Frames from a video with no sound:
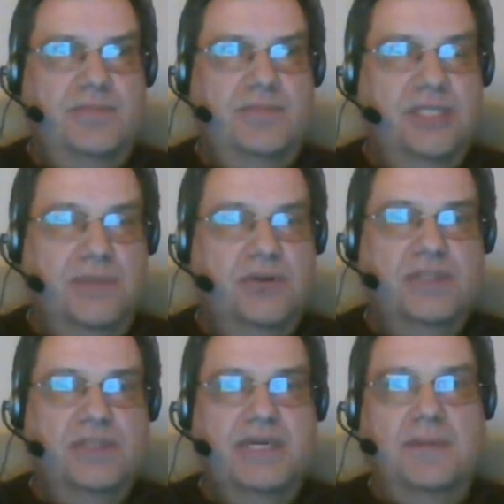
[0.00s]
just because
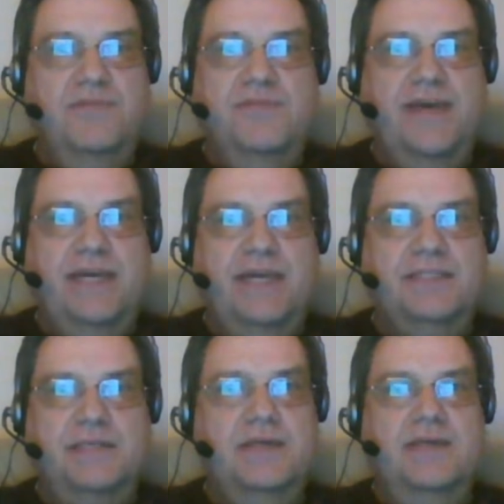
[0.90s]
of the comfort
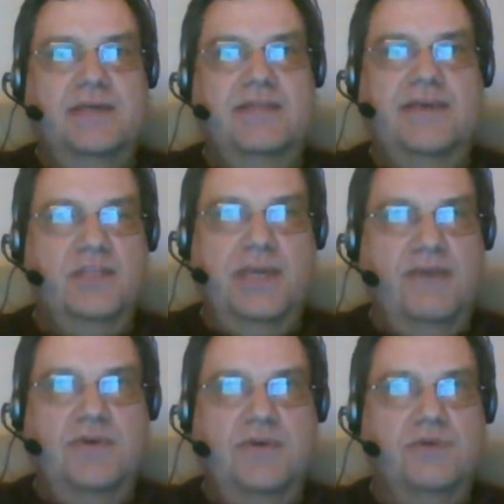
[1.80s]
factor, the fact we
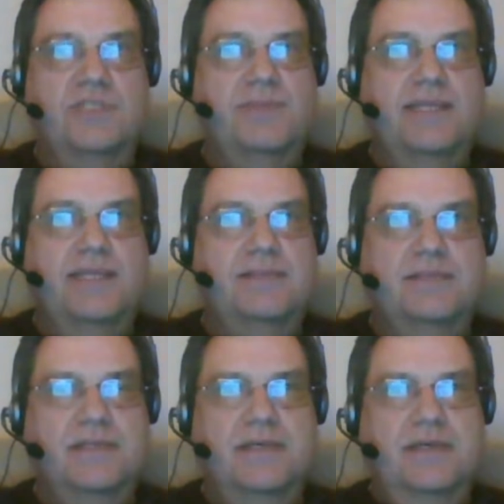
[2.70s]
haven't got to spend
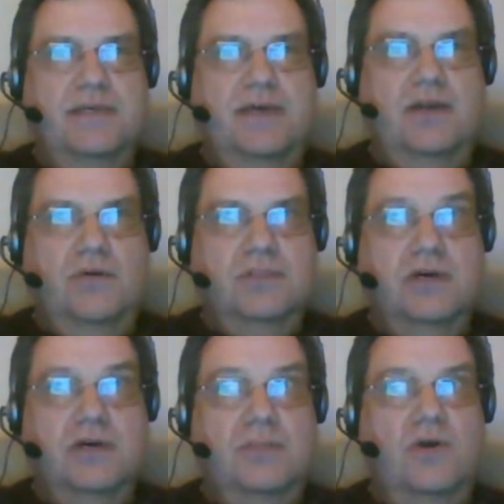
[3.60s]
a long time